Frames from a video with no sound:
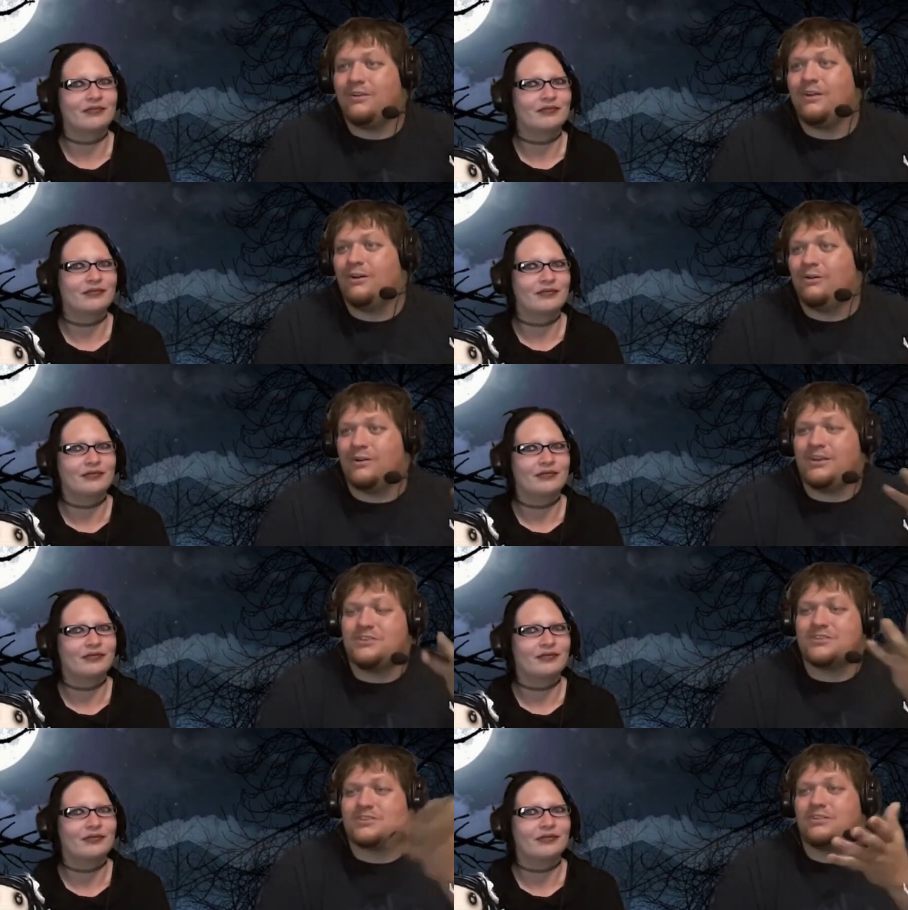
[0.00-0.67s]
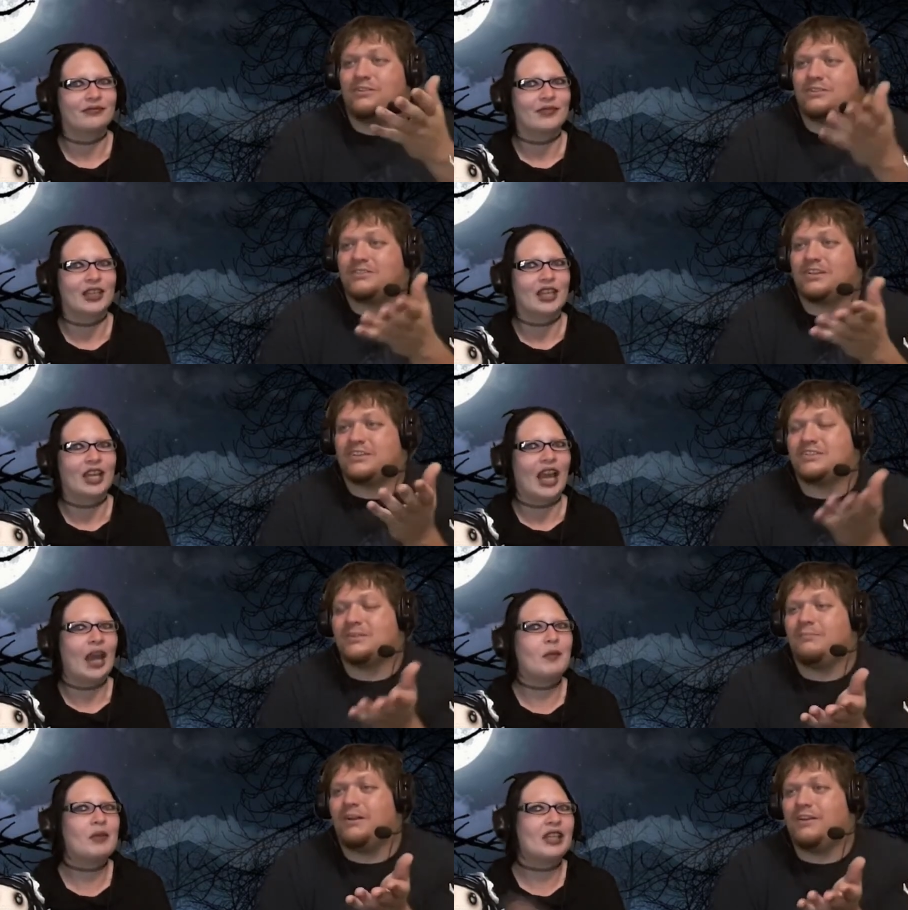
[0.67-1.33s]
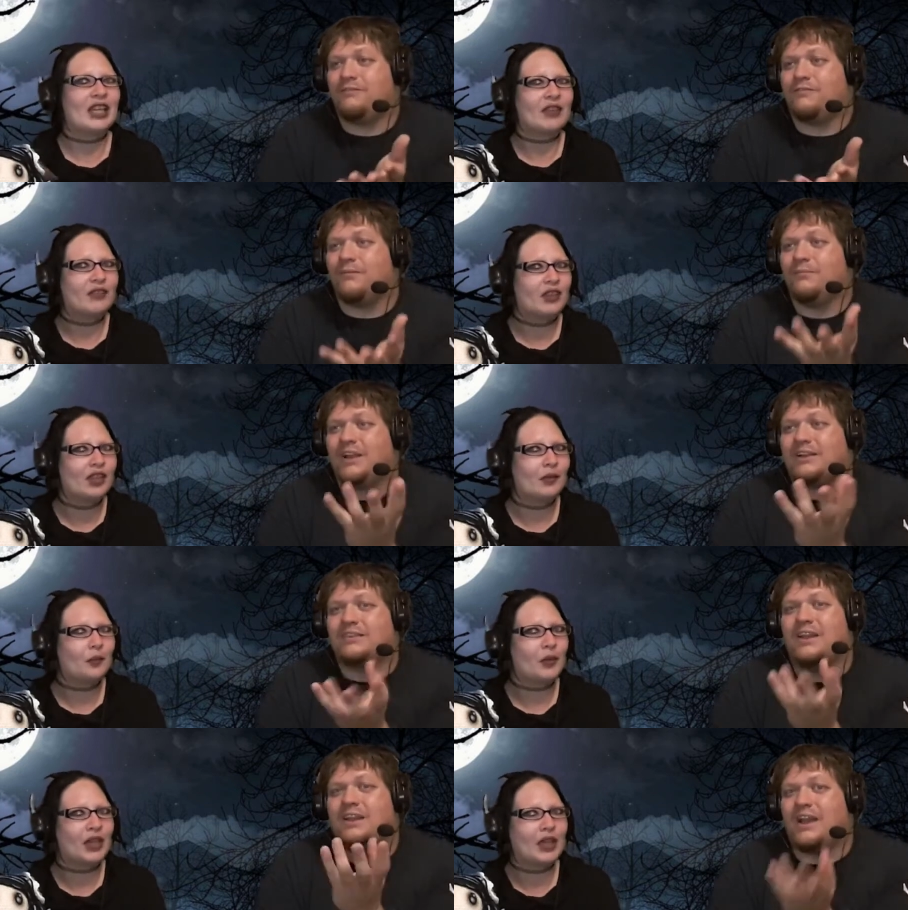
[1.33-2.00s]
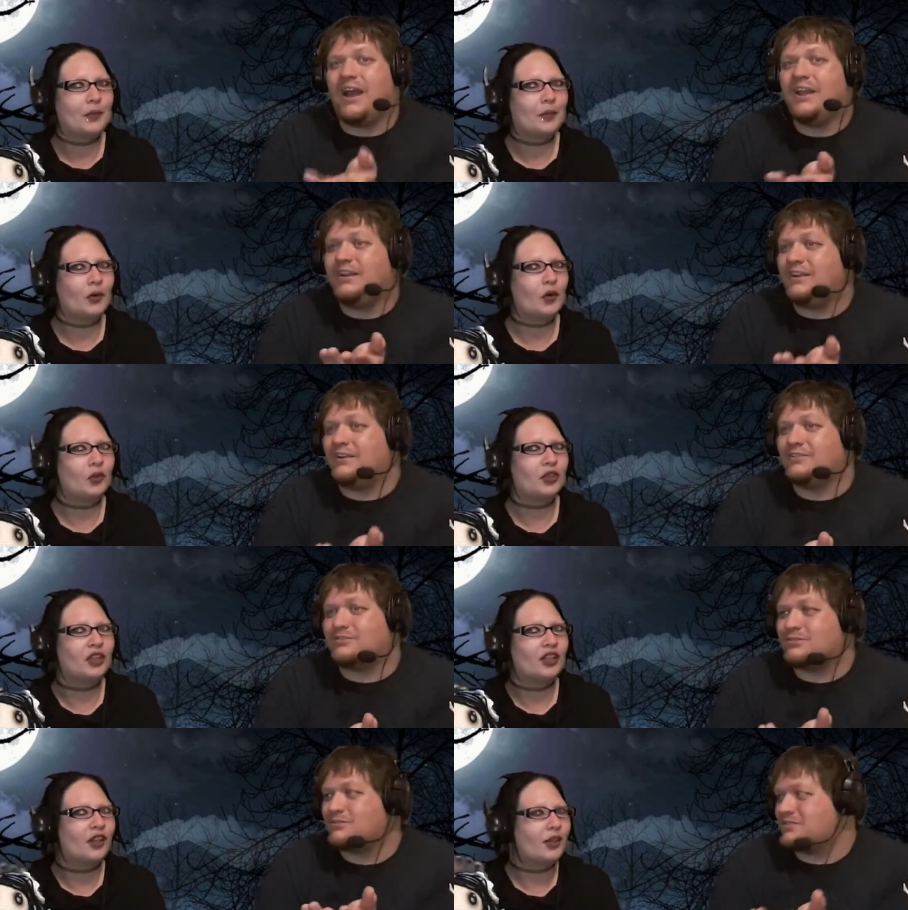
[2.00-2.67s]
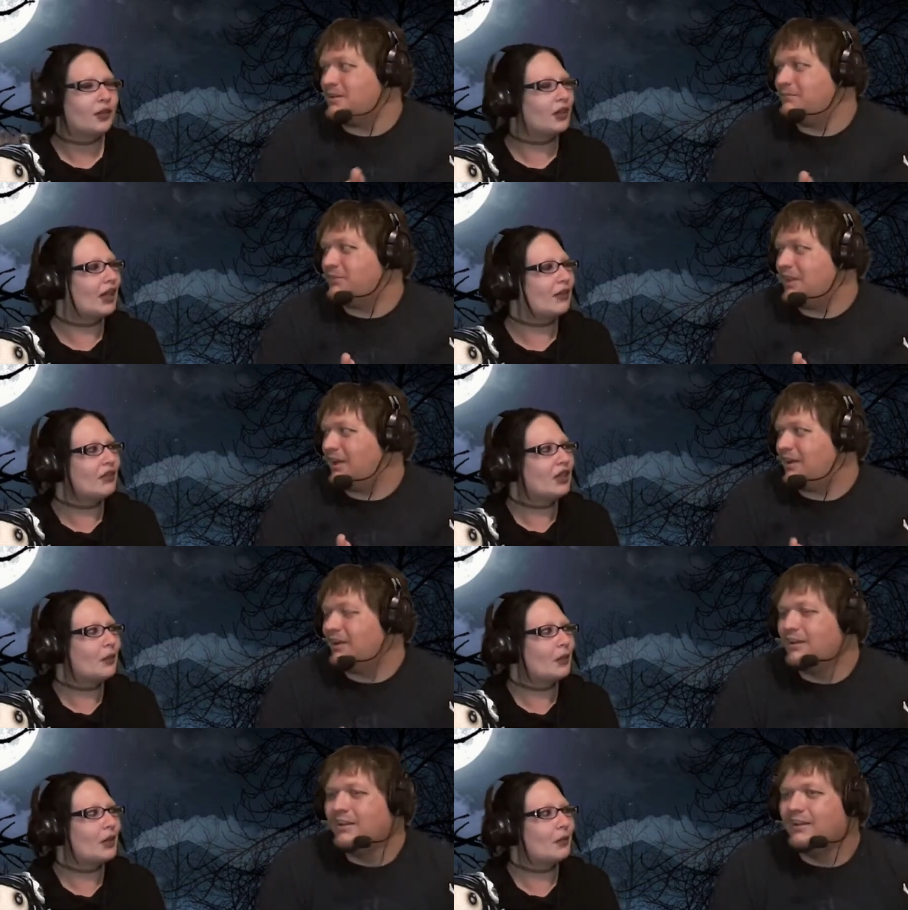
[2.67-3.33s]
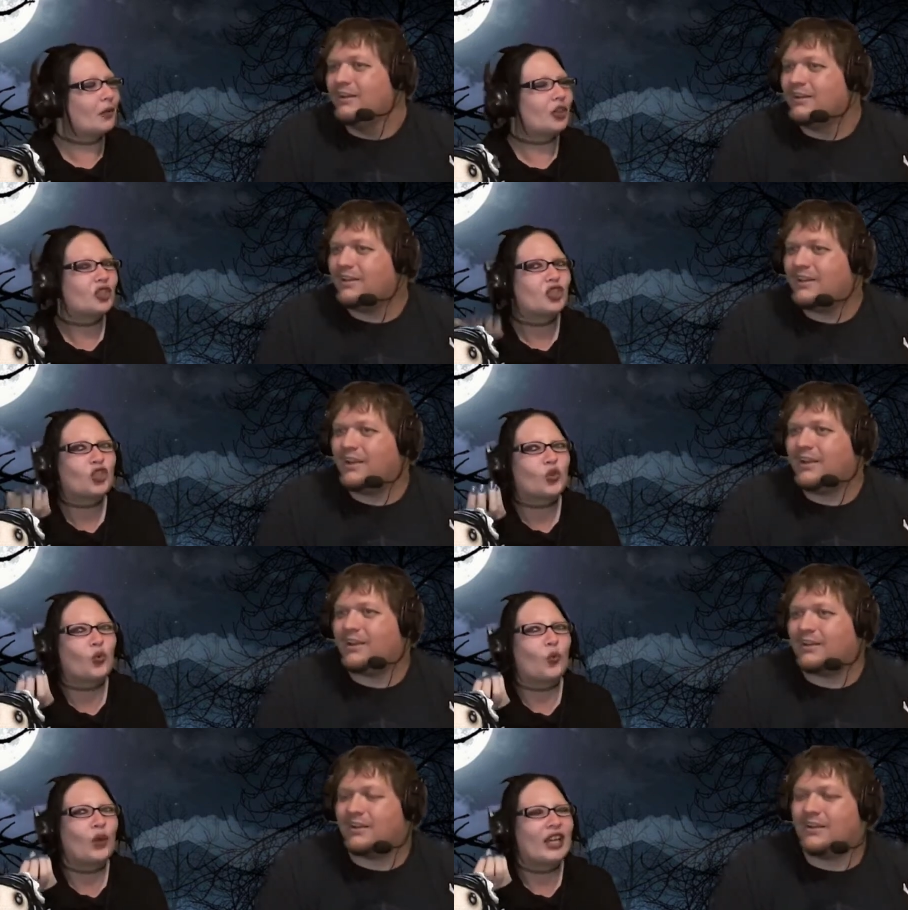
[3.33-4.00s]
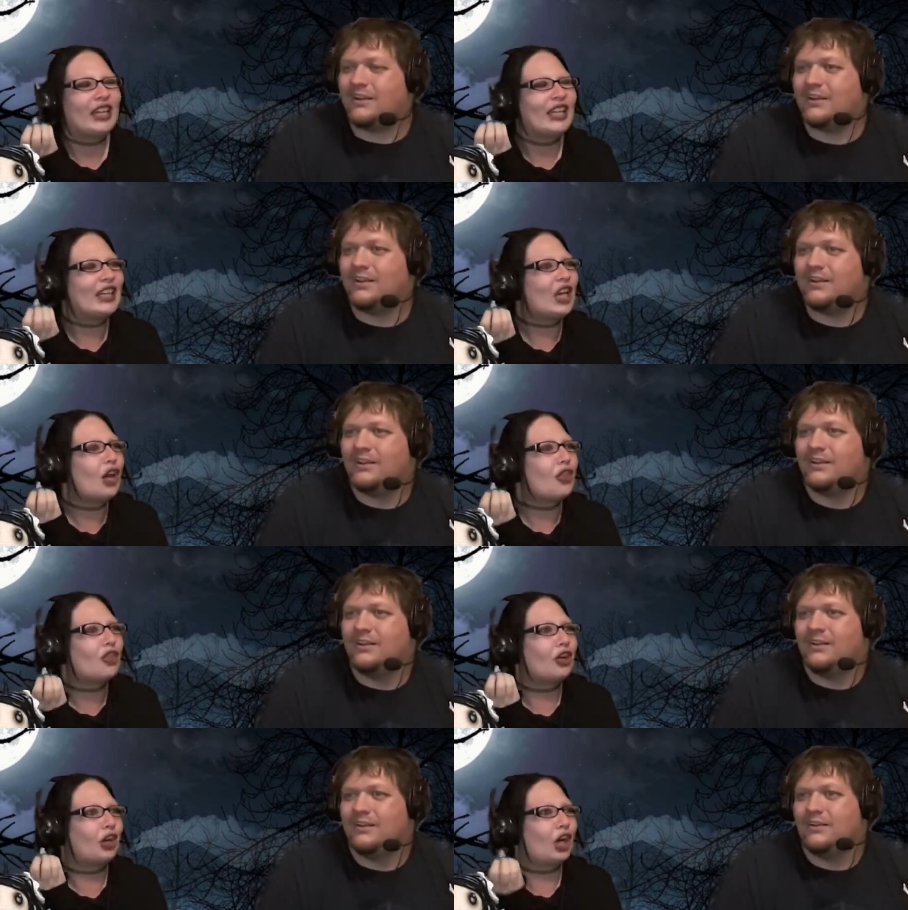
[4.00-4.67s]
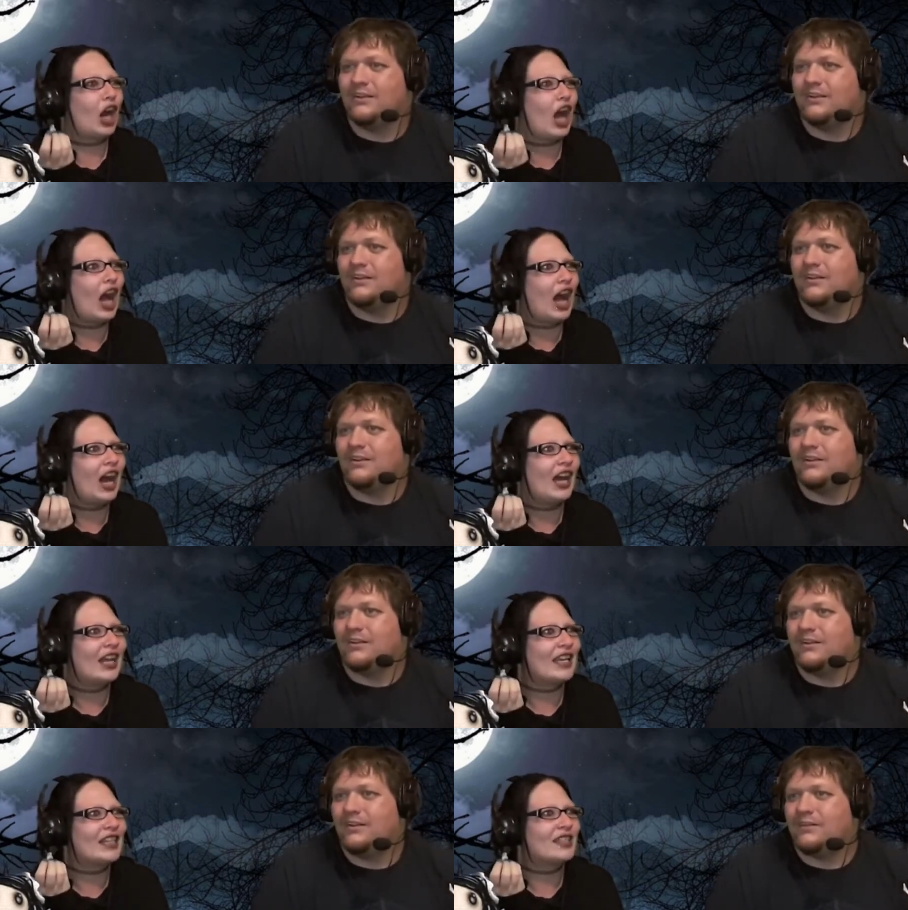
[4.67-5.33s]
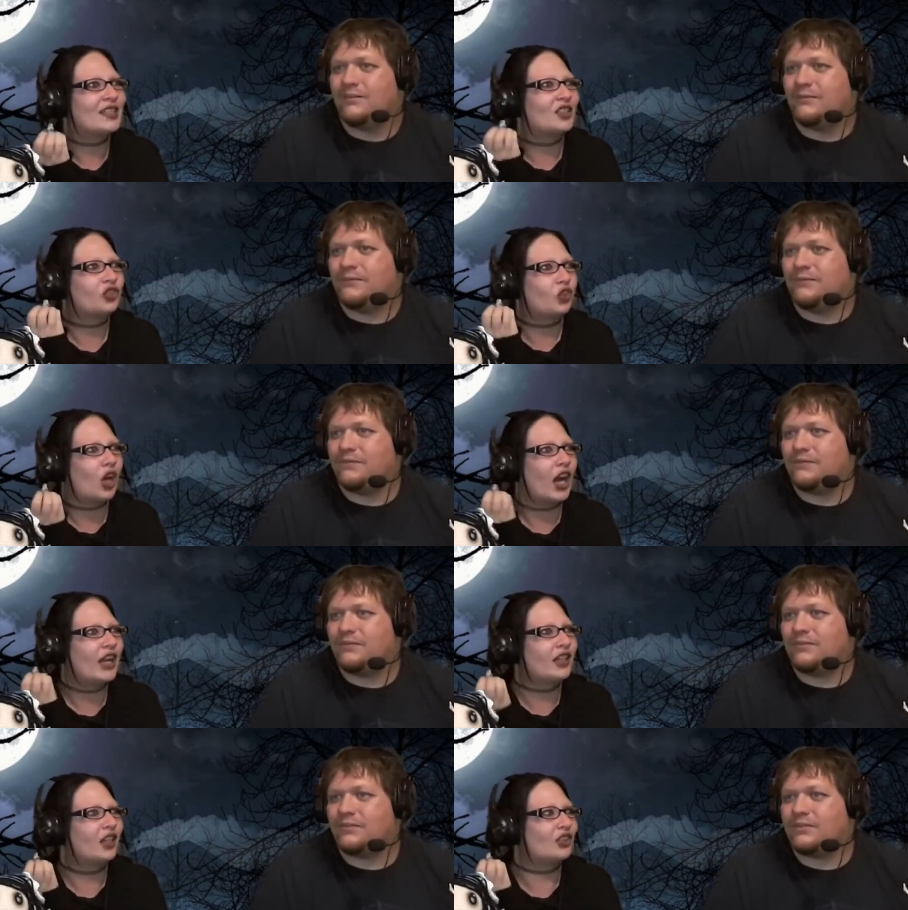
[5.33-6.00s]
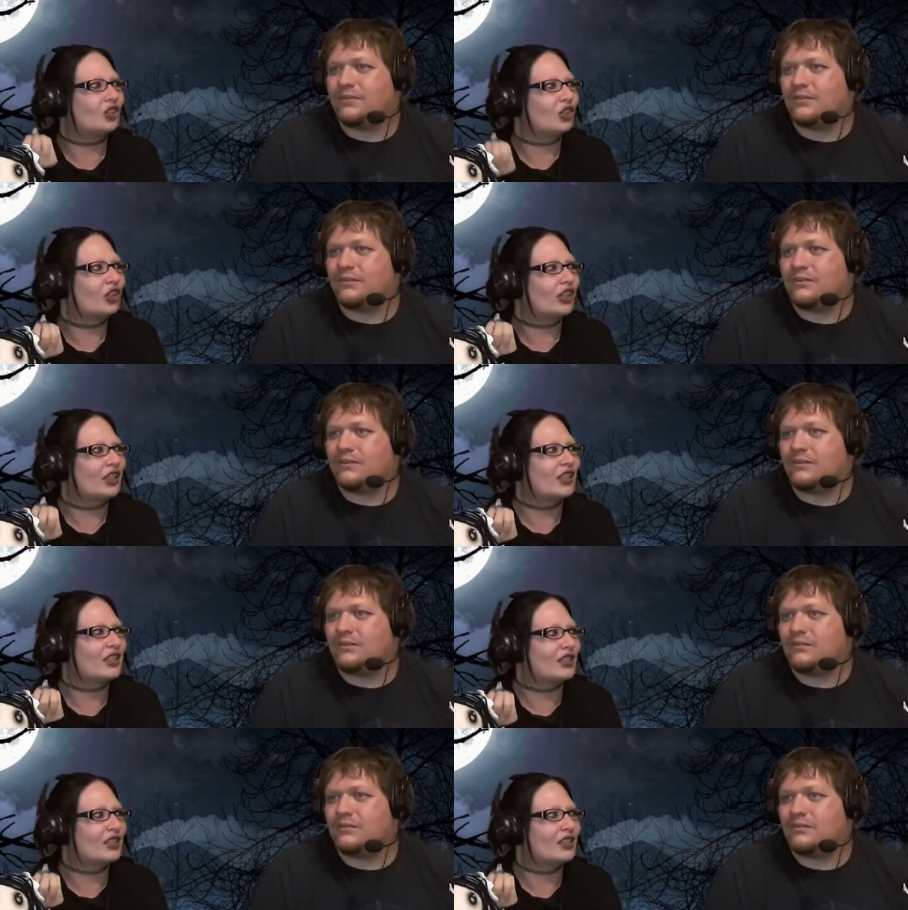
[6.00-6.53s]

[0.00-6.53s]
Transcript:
Speaker 1: know. He just looks like
Speaker 2: somebody from like the 90s or something. Even the people are squinting their eyes, trying not to look at the